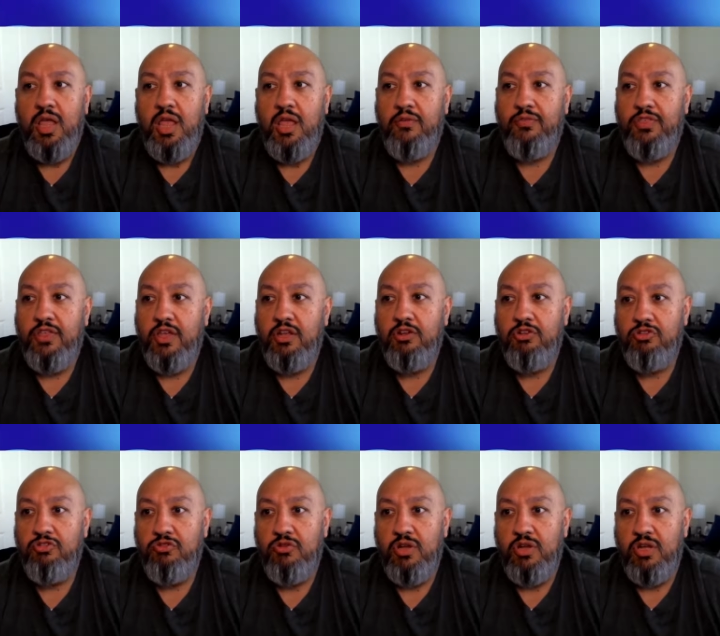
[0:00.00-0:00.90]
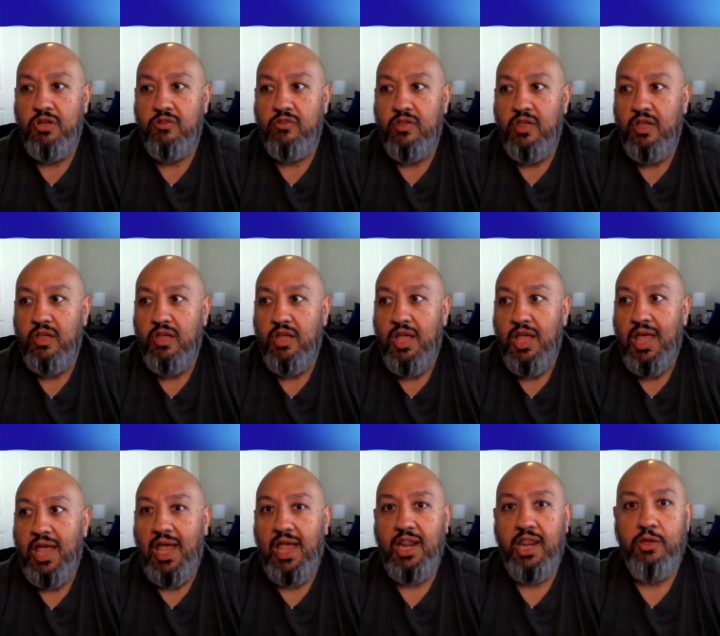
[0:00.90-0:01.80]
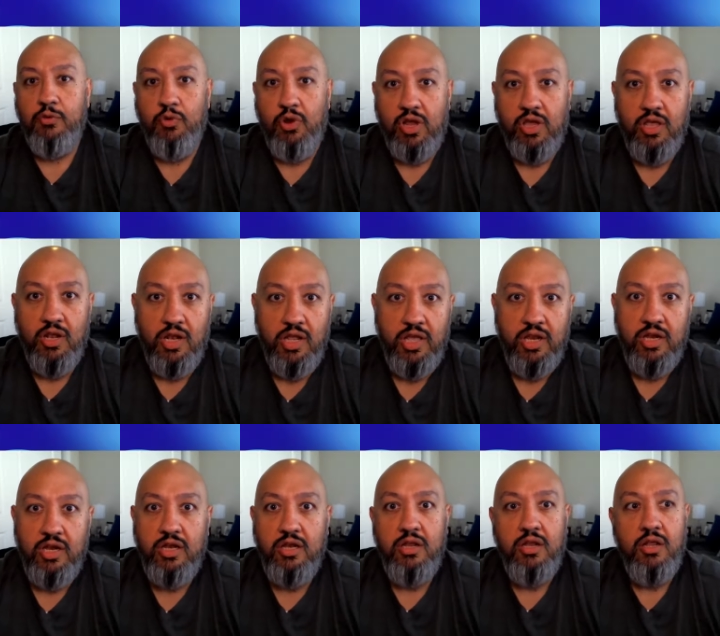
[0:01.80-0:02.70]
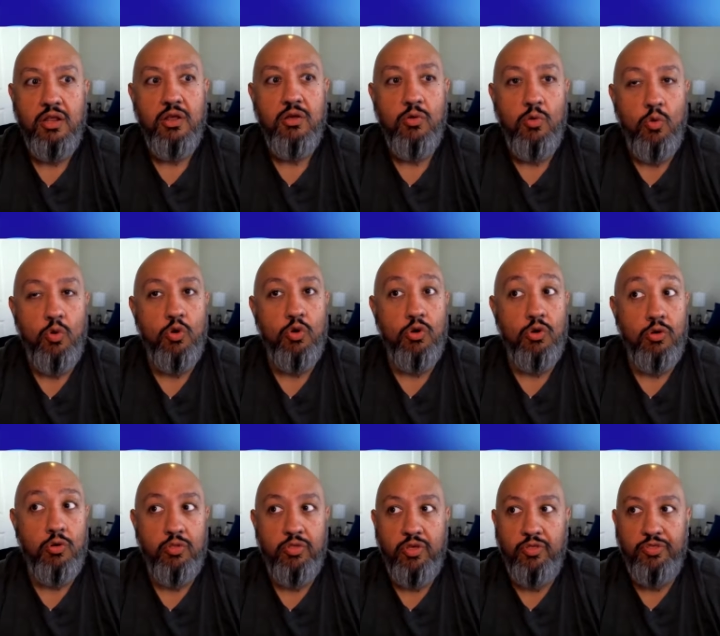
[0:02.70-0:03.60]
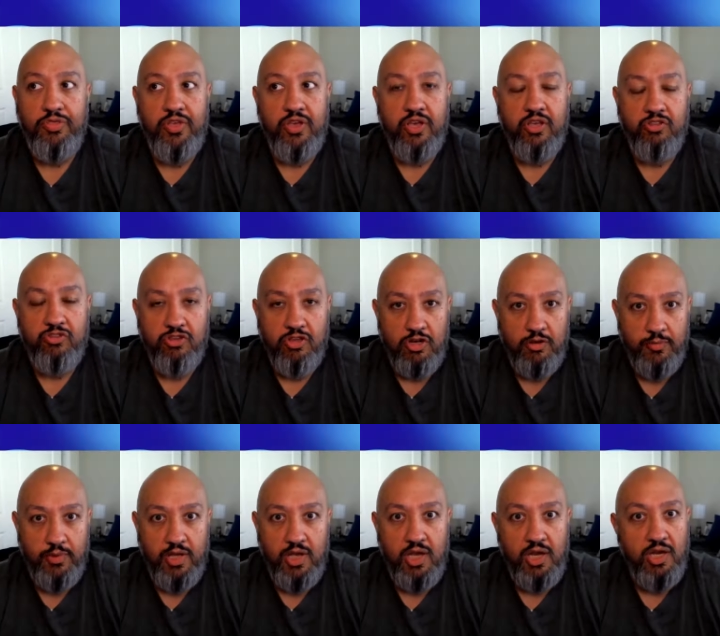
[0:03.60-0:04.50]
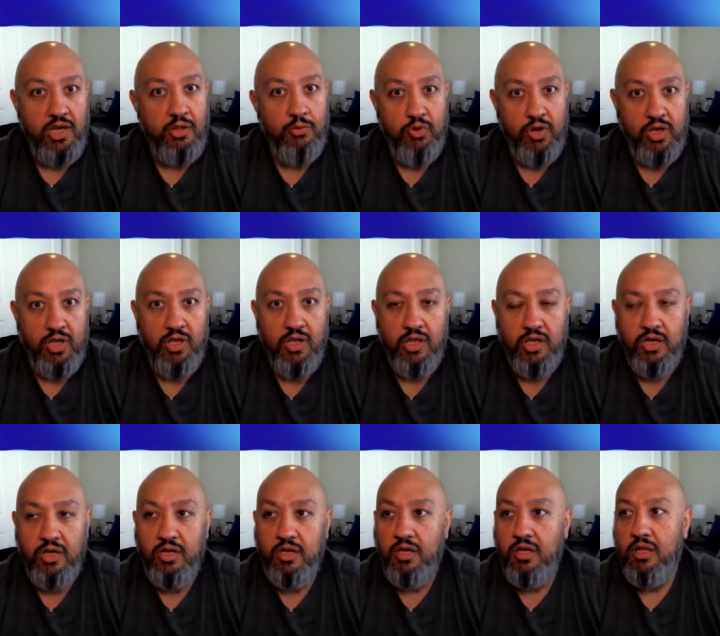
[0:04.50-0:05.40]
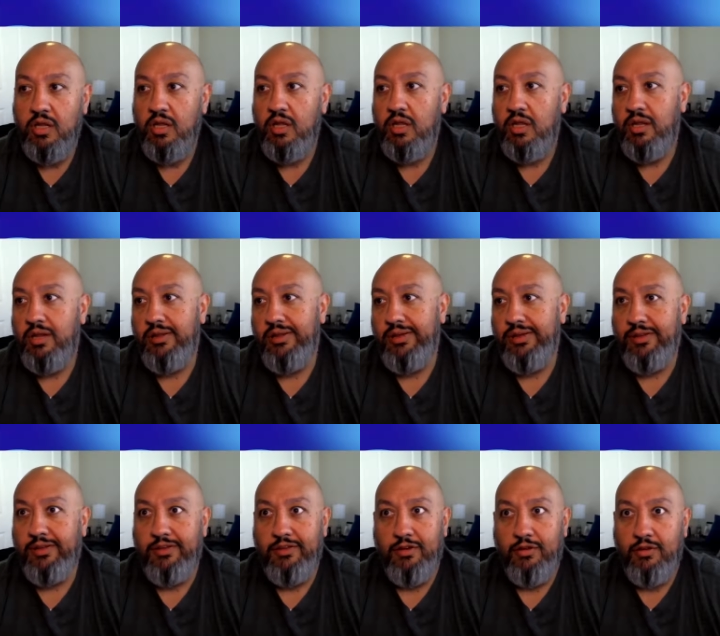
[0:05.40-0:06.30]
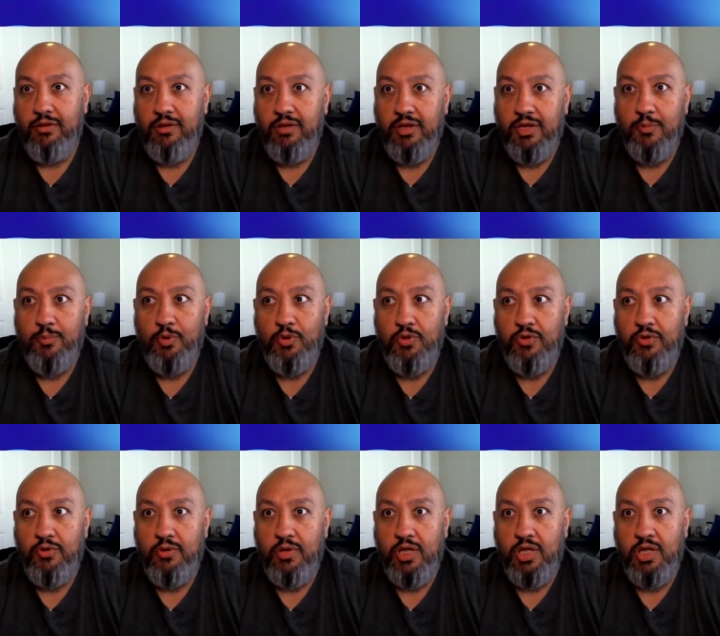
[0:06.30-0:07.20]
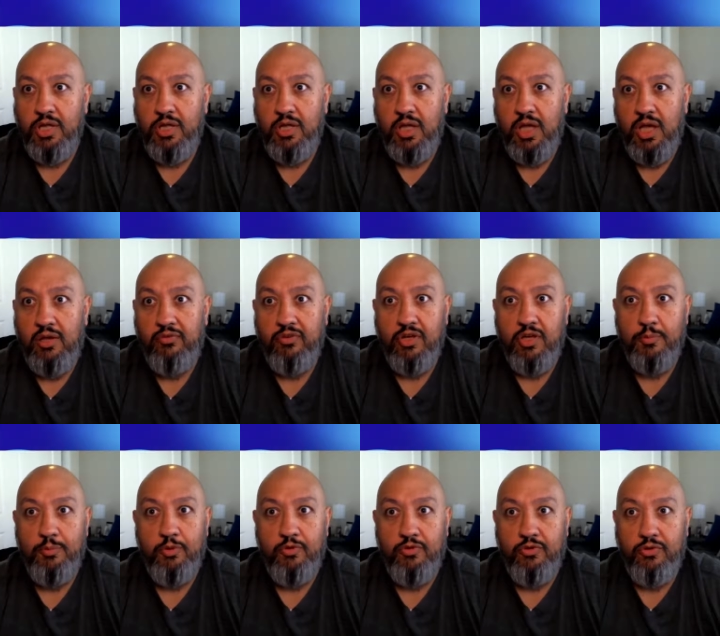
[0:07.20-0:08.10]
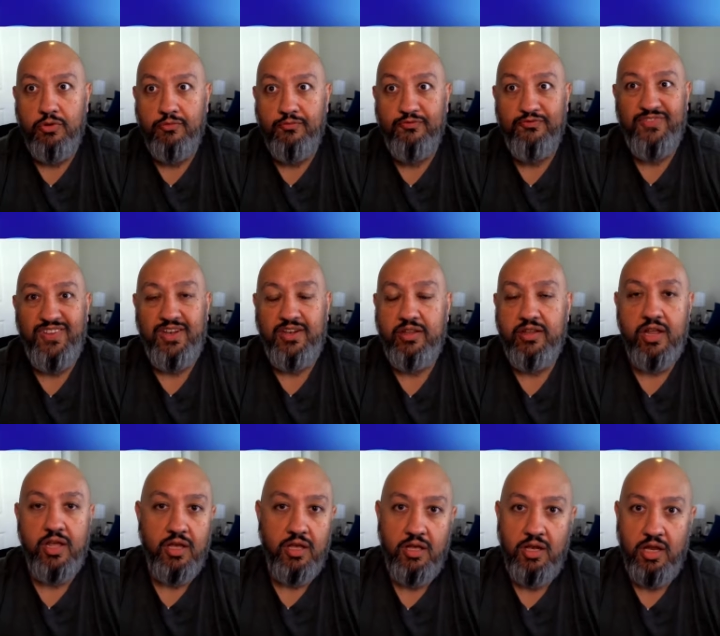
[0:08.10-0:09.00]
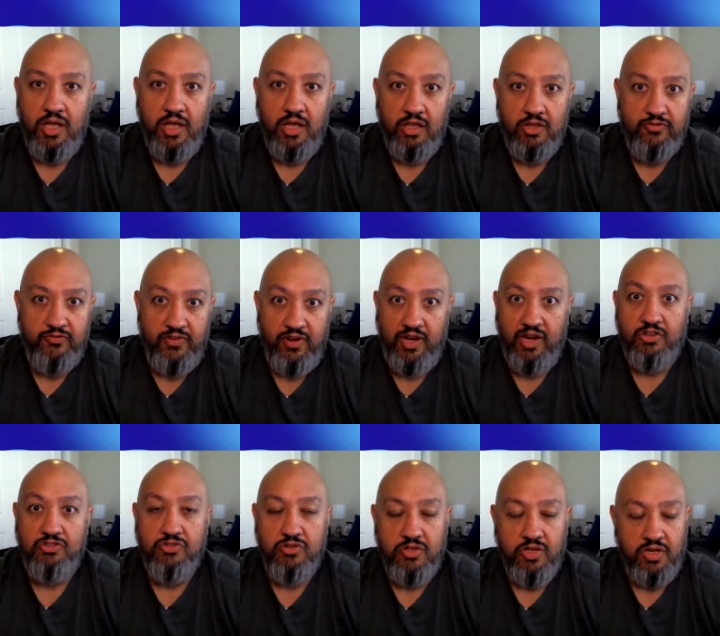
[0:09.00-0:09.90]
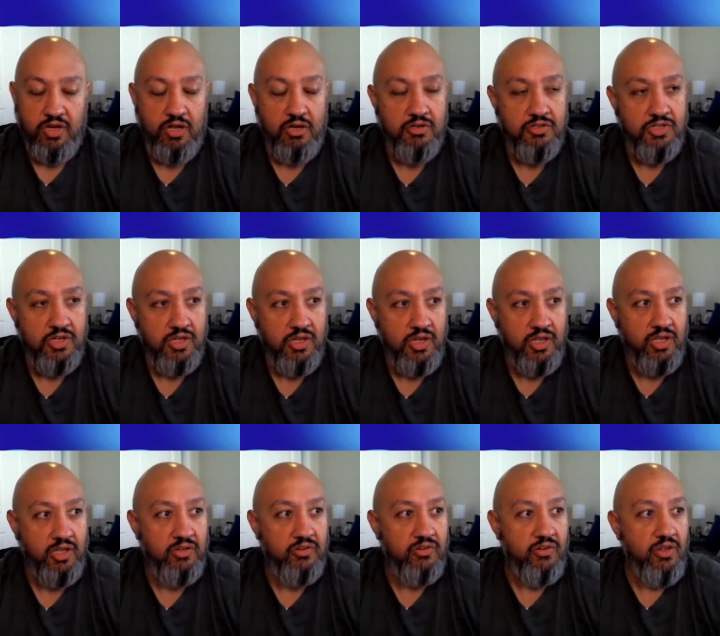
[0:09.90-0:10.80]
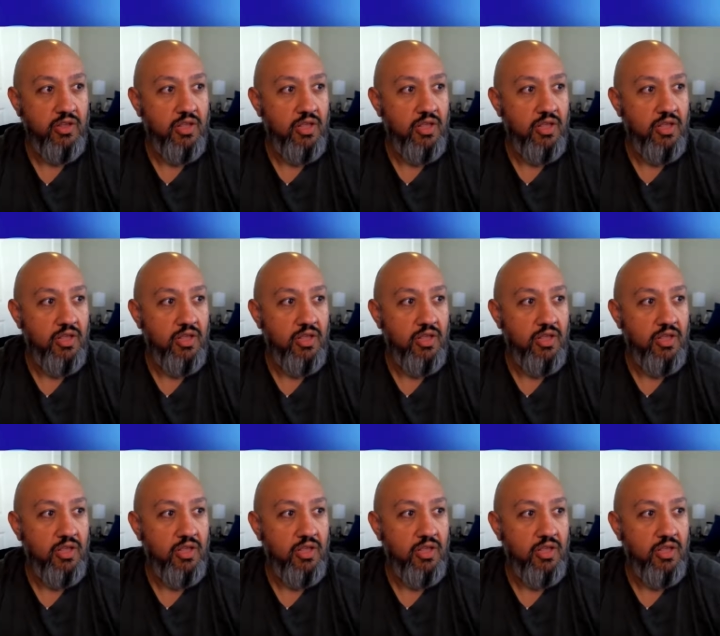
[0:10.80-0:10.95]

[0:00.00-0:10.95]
If the industry is highly regulated, or they think it's going to be highly regulated, like I have a couple fintech clients, financial technology clients.